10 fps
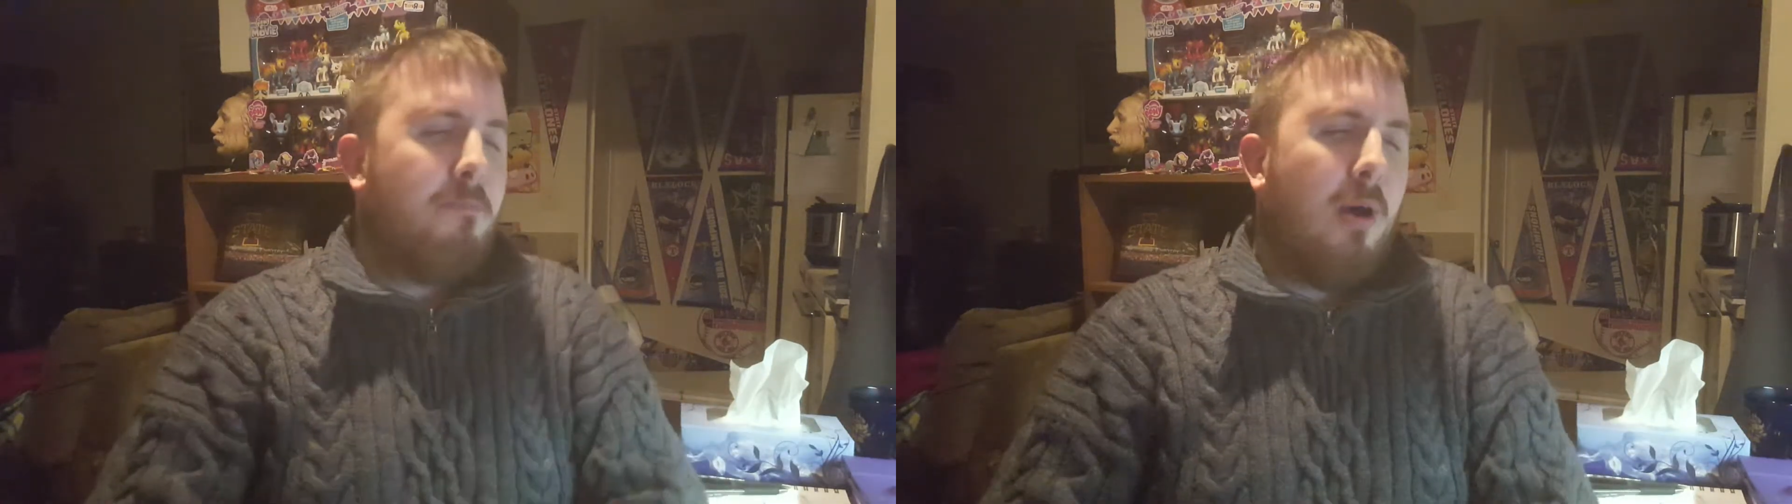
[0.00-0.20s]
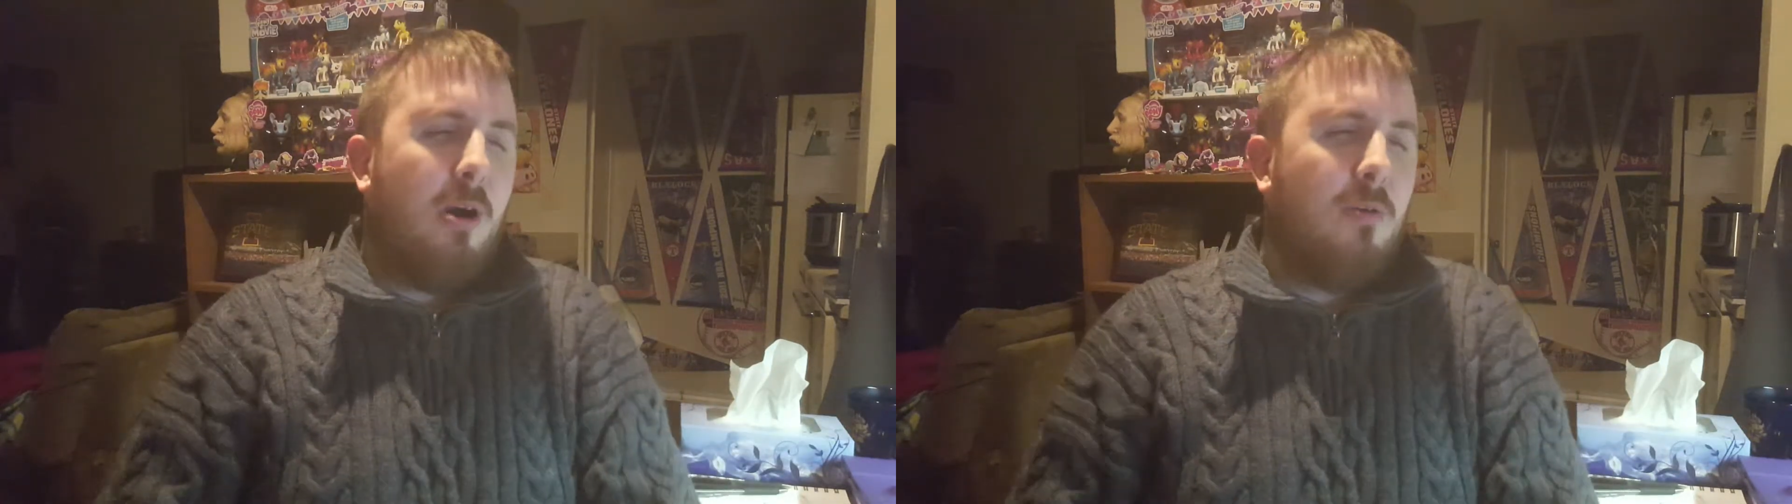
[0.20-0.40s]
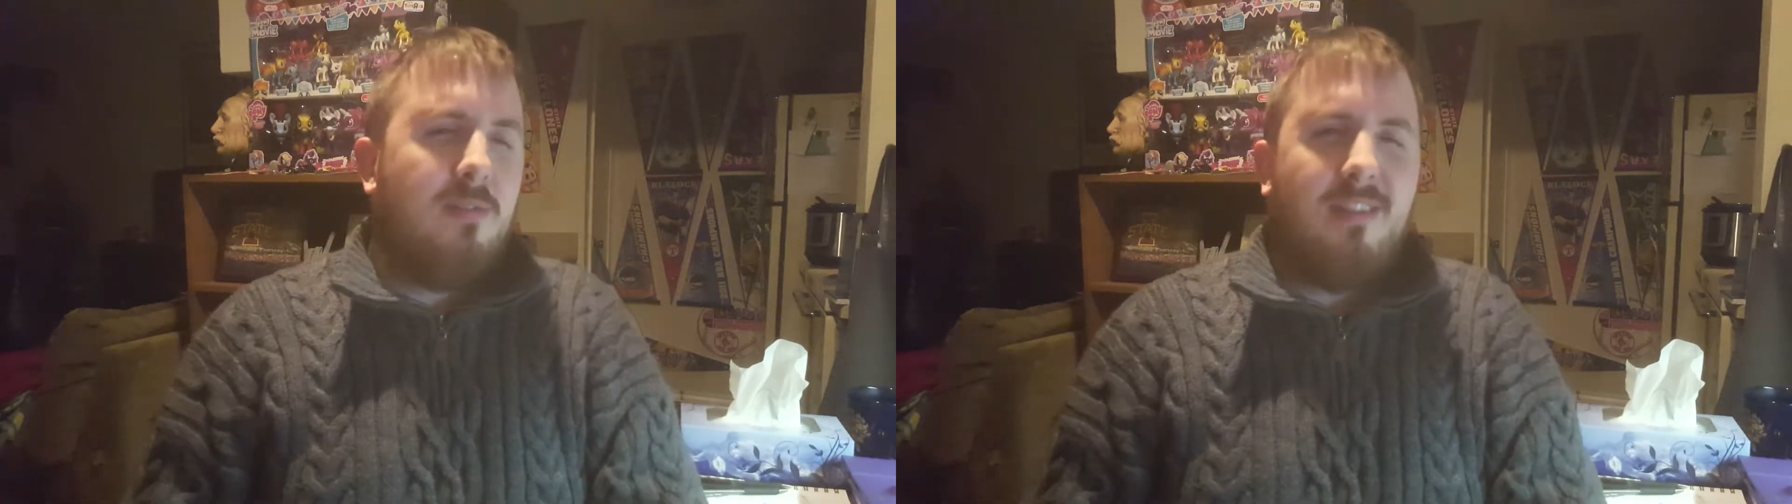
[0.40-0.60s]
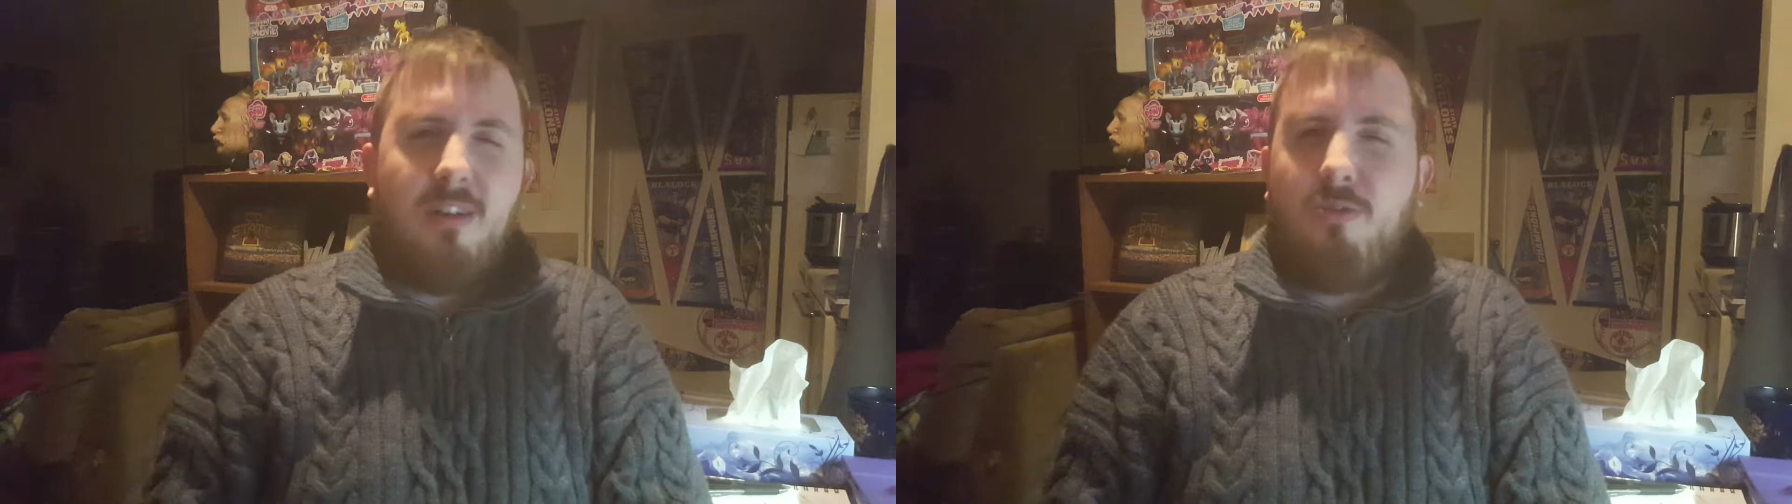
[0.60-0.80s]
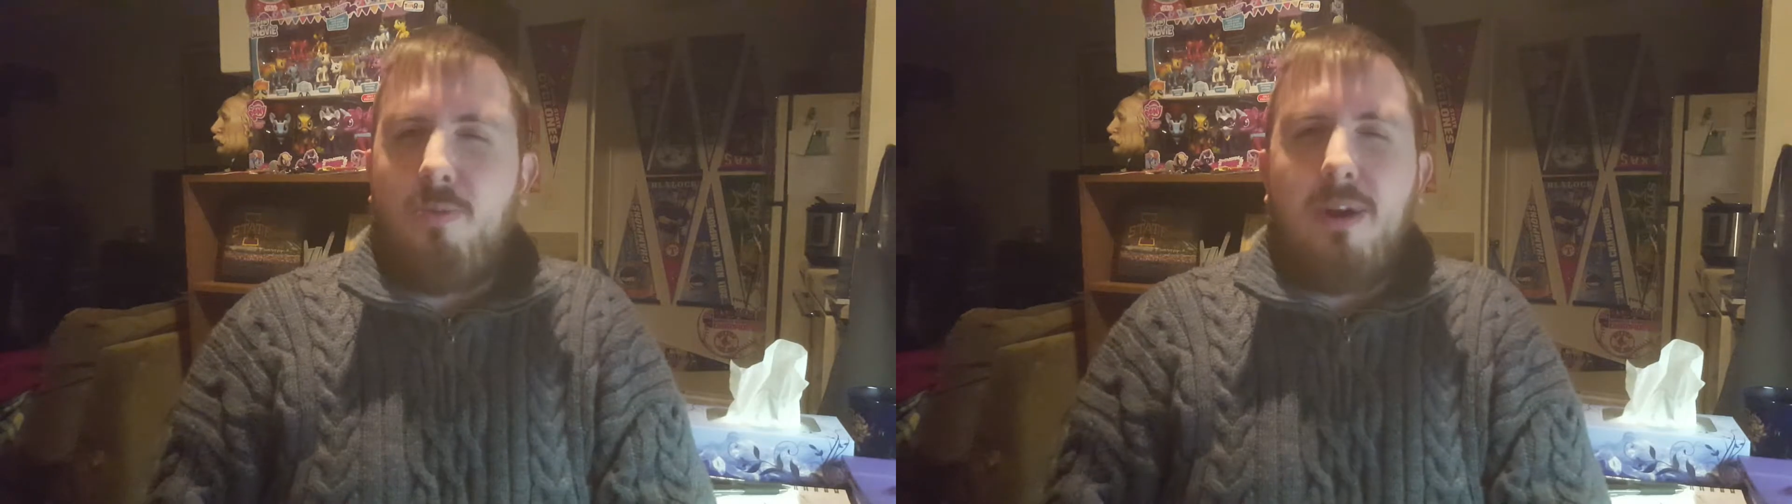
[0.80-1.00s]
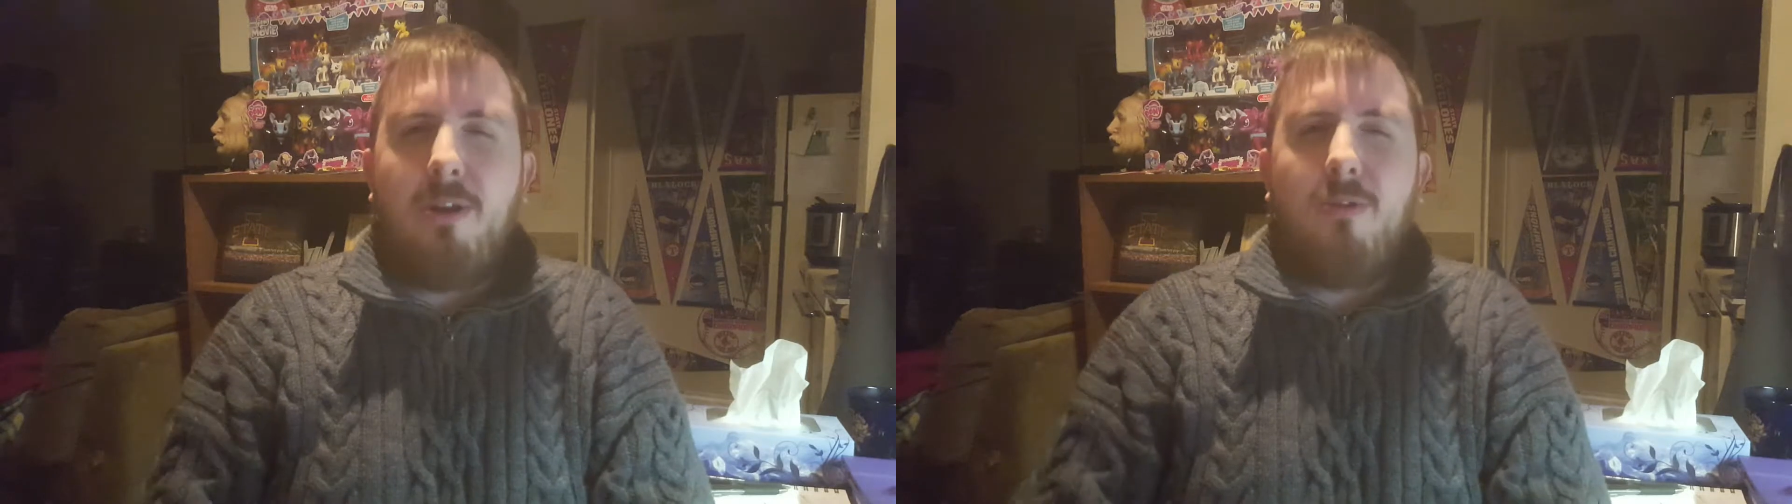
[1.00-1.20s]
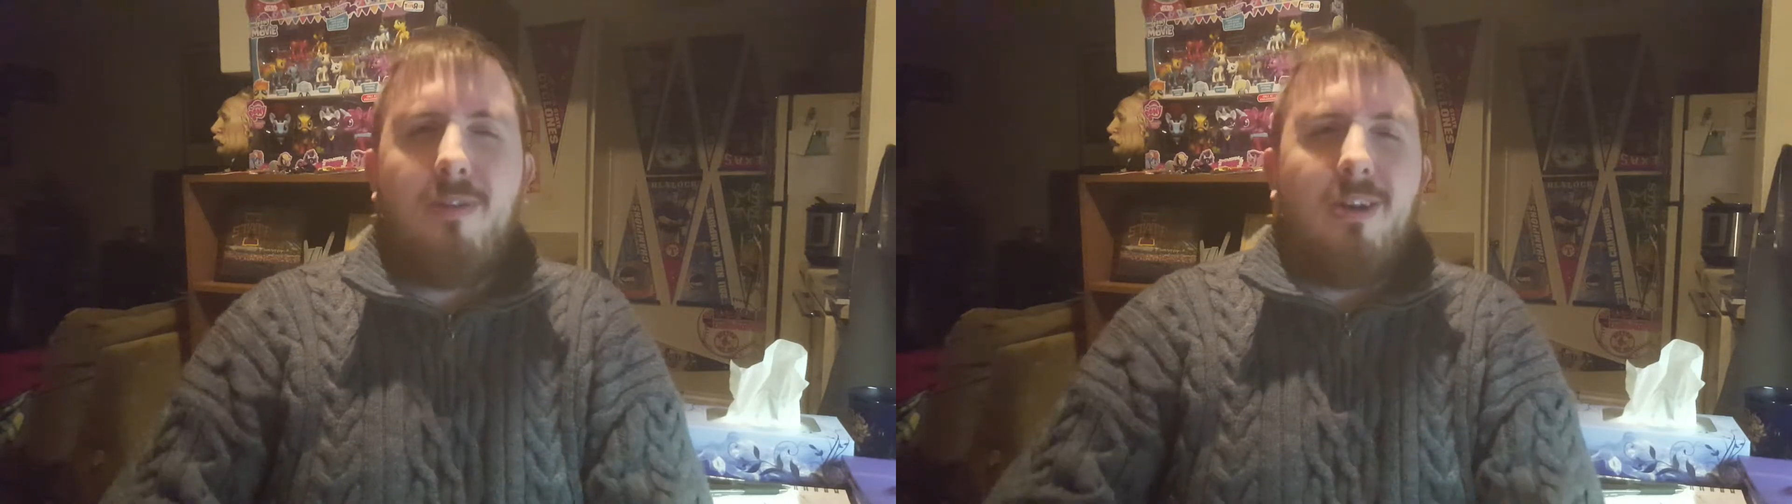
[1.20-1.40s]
posts on Twitter